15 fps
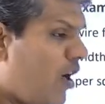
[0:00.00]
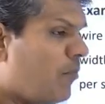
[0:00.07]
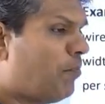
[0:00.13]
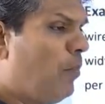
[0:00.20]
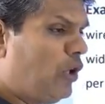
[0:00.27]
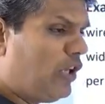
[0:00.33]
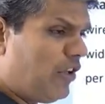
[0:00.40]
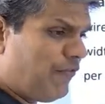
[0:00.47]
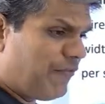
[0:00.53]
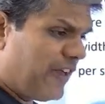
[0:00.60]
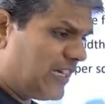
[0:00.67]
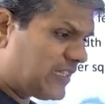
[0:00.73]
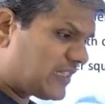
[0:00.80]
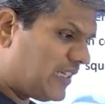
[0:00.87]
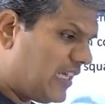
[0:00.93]
put a
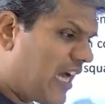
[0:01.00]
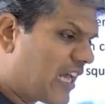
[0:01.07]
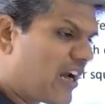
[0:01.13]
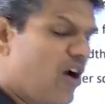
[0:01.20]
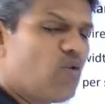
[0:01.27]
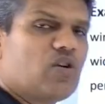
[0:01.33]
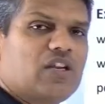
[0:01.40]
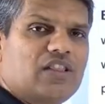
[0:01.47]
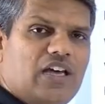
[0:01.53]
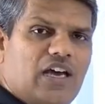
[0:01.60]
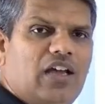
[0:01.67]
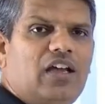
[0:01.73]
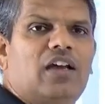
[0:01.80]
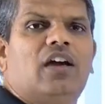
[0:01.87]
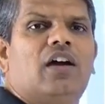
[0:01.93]
fencing around the
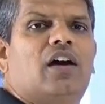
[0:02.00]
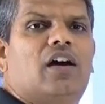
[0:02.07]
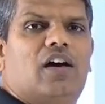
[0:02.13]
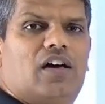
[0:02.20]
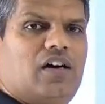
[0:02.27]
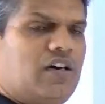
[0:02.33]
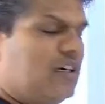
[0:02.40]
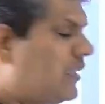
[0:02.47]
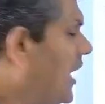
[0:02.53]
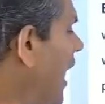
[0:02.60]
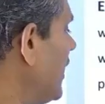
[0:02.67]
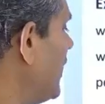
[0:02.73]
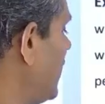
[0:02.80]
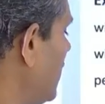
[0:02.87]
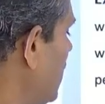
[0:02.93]

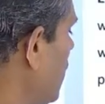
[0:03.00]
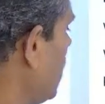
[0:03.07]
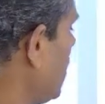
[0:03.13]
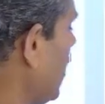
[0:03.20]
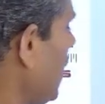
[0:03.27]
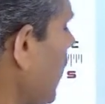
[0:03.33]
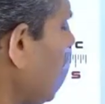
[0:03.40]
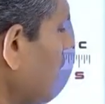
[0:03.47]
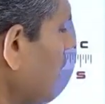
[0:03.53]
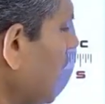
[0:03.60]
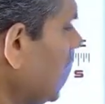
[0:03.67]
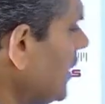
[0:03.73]
garden. Okay, now let